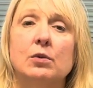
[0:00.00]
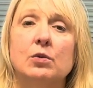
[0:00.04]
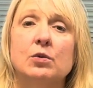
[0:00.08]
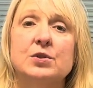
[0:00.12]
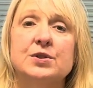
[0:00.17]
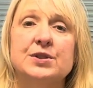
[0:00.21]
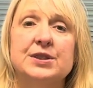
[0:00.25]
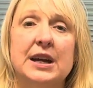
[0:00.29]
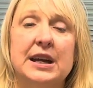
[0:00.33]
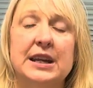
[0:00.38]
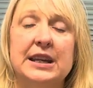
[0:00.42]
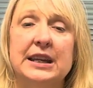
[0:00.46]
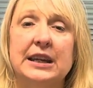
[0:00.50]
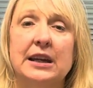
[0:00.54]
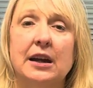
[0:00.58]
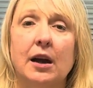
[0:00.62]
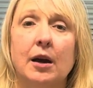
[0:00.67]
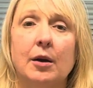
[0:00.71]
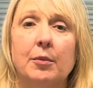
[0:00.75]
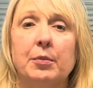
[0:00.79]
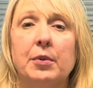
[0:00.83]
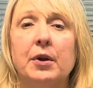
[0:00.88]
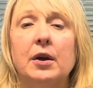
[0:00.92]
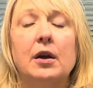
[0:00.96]
setting
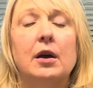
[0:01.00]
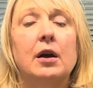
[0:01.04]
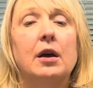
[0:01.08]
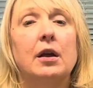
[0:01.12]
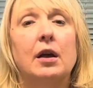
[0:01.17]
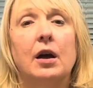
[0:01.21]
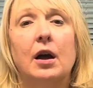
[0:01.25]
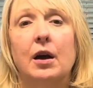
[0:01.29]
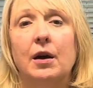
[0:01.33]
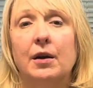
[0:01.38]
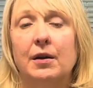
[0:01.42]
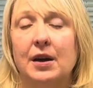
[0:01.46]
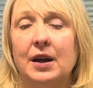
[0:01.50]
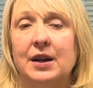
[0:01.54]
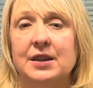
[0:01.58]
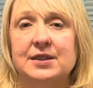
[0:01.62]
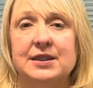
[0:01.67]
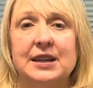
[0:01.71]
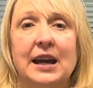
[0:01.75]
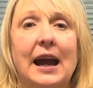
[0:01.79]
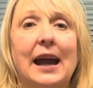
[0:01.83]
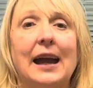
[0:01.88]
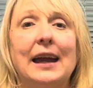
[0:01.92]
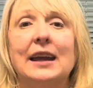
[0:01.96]
up a
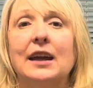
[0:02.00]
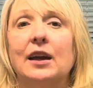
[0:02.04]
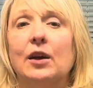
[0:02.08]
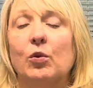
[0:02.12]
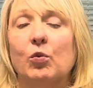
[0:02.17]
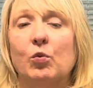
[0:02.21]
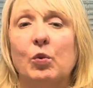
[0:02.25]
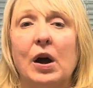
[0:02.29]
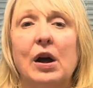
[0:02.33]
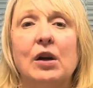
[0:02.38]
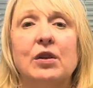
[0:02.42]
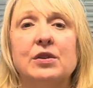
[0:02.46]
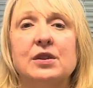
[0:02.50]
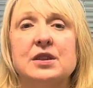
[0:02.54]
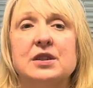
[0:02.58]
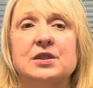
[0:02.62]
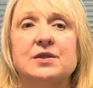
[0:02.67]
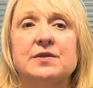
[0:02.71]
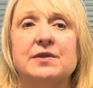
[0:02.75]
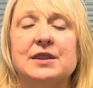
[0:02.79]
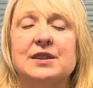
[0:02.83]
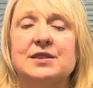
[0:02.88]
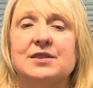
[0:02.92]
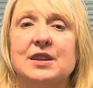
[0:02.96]
diet
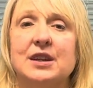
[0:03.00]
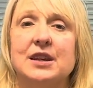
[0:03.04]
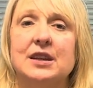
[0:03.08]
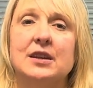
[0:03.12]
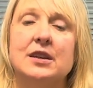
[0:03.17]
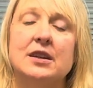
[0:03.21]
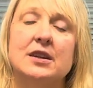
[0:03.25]
wellness visit